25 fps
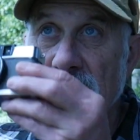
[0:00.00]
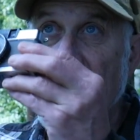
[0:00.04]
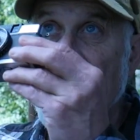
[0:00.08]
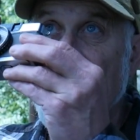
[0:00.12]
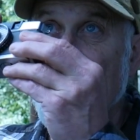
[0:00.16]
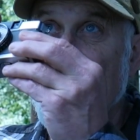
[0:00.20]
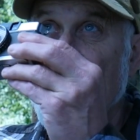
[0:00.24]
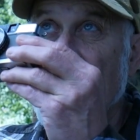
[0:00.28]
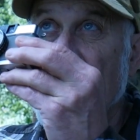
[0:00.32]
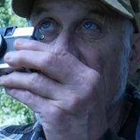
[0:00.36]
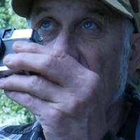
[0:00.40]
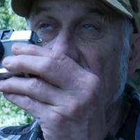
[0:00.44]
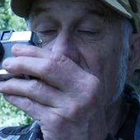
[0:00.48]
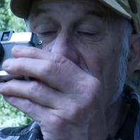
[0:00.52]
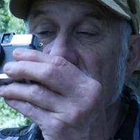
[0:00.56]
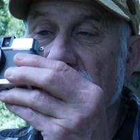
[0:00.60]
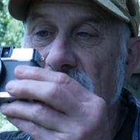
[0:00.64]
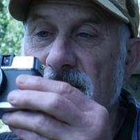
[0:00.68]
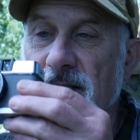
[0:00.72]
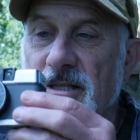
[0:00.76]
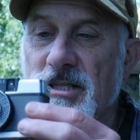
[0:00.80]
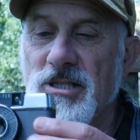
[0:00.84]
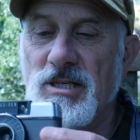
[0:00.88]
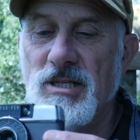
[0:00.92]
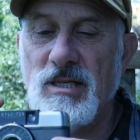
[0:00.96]
if you're looking
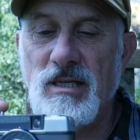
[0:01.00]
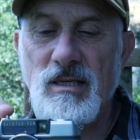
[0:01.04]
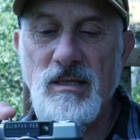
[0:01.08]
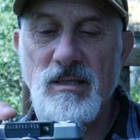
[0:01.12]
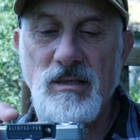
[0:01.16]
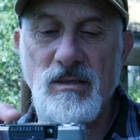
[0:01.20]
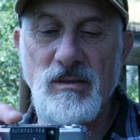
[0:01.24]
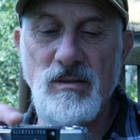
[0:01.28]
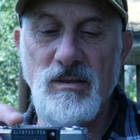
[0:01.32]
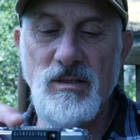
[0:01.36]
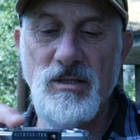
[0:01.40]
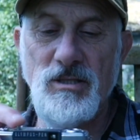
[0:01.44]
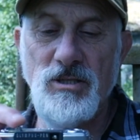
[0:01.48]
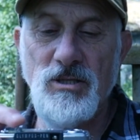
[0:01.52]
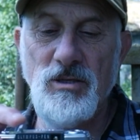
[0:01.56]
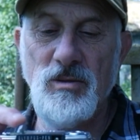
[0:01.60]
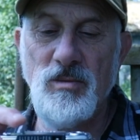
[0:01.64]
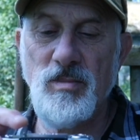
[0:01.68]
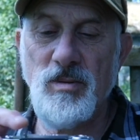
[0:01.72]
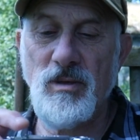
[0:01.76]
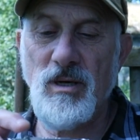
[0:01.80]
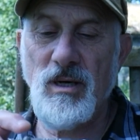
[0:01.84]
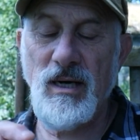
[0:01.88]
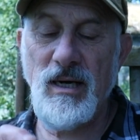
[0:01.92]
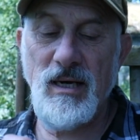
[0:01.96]
into the sun or it's too
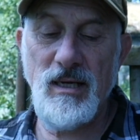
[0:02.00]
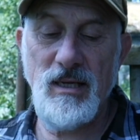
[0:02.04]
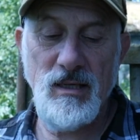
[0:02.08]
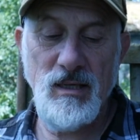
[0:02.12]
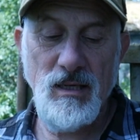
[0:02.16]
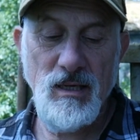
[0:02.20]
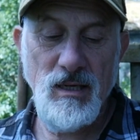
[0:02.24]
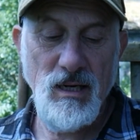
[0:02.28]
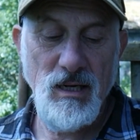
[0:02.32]
bright.